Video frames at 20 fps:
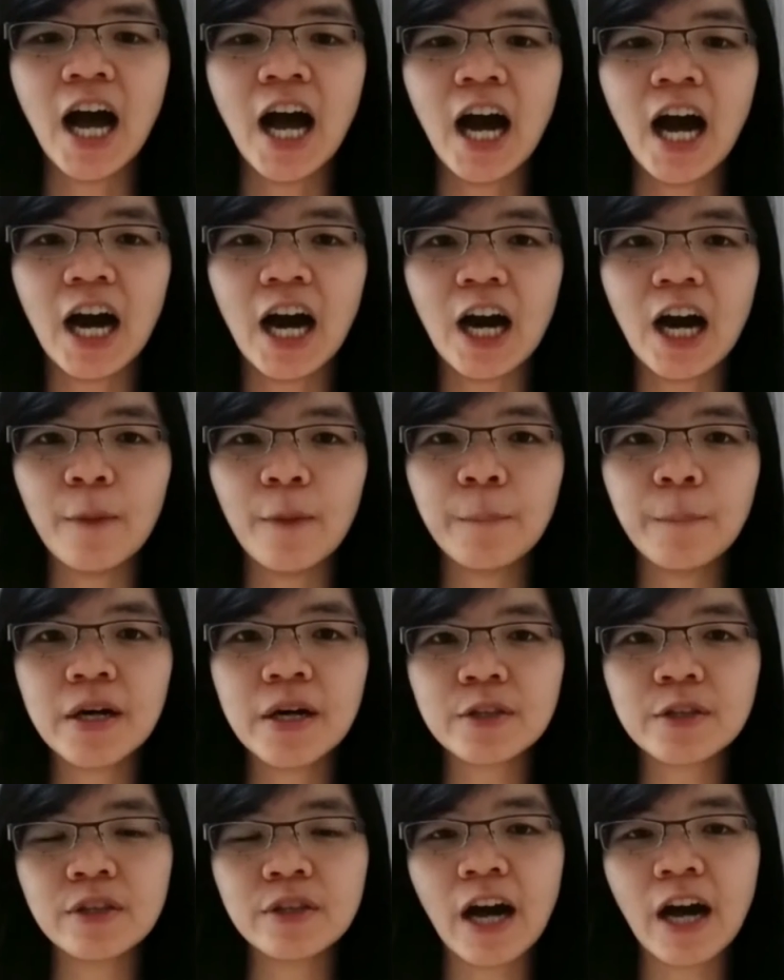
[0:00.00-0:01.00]

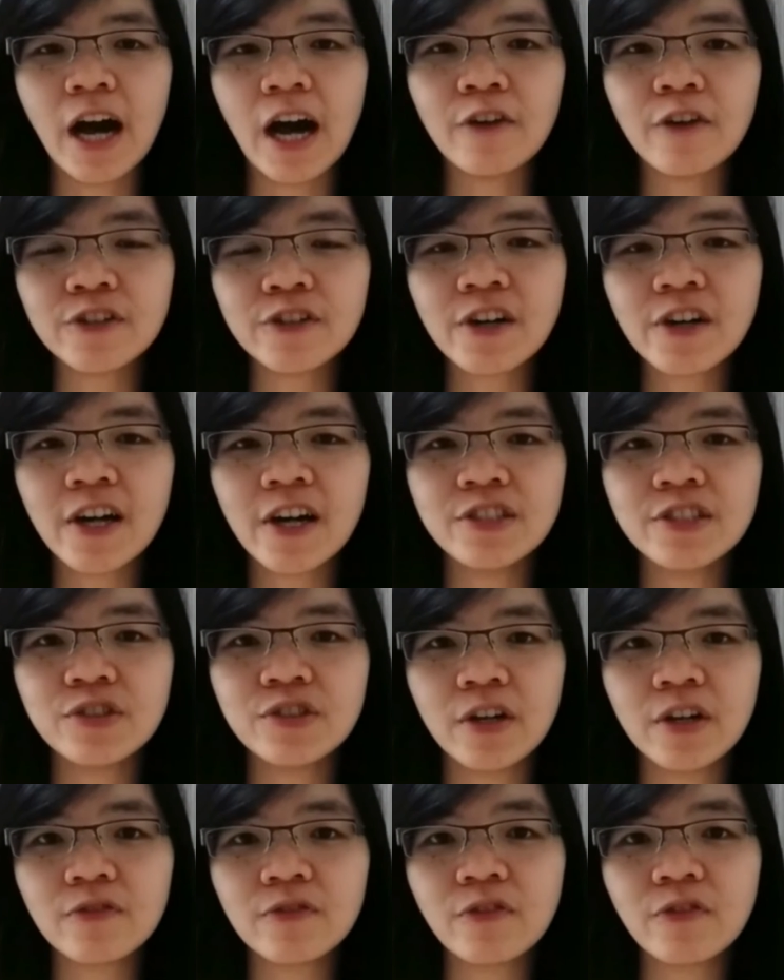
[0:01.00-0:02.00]
But after I
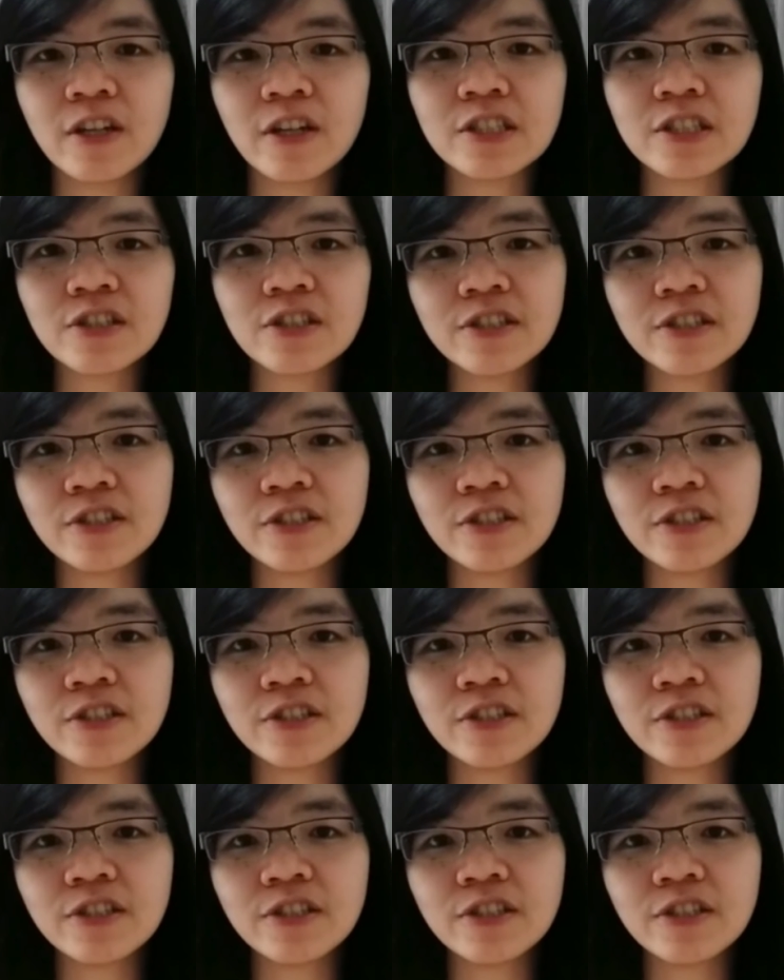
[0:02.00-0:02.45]
joined voluntary